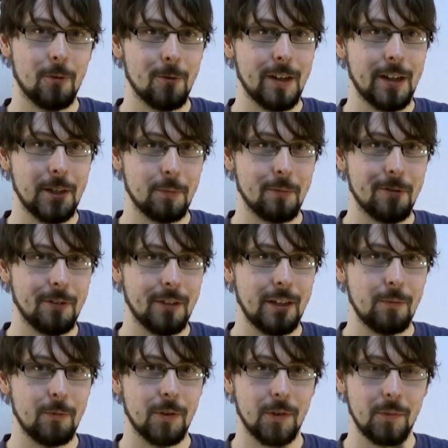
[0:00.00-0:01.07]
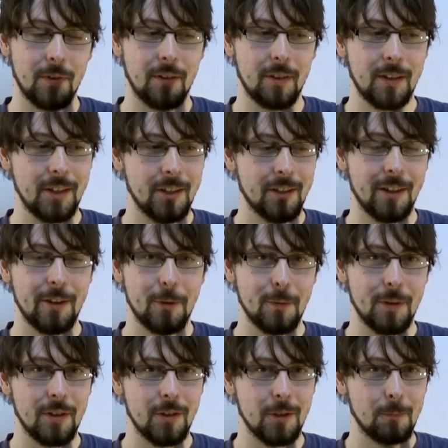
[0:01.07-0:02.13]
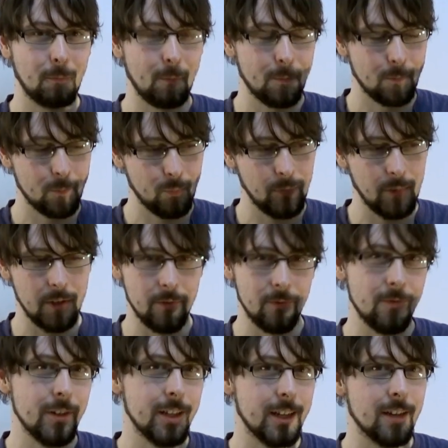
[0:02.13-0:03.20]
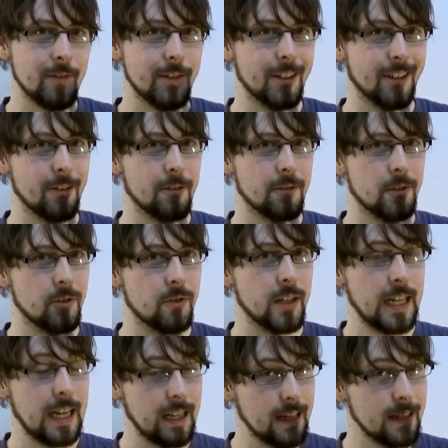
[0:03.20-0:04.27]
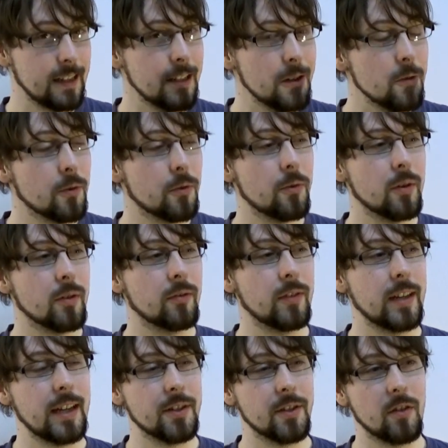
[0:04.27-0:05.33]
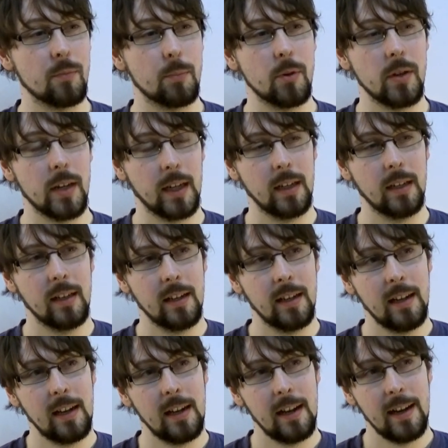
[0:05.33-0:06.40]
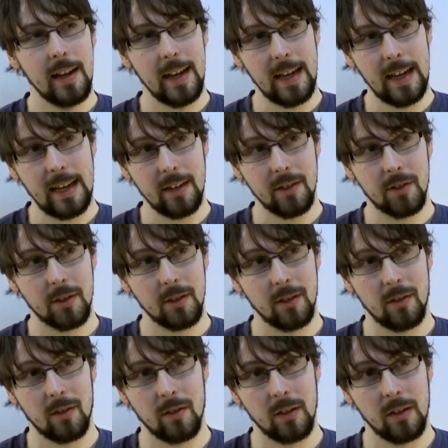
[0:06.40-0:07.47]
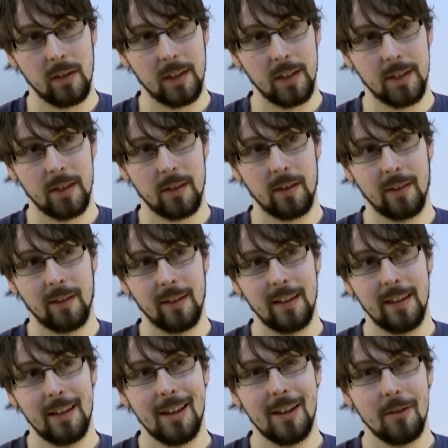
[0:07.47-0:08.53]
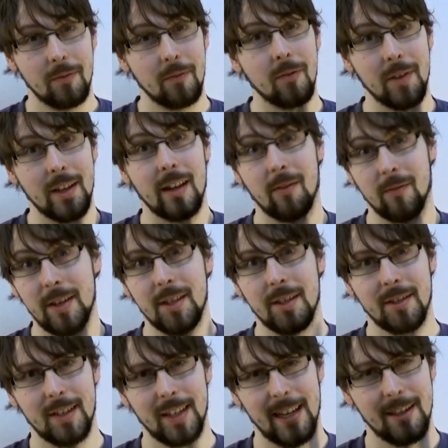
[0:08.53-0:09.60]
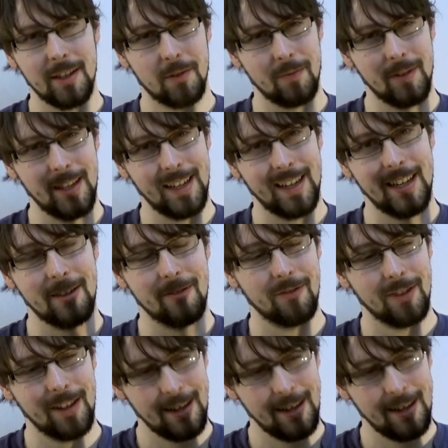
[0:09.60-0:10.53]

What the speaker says: quite as wonky, whereas with these thinner ones, you're really having to concentrate. And I did go through a phase of putting 8s on a guitar for that reason, to get this really kind of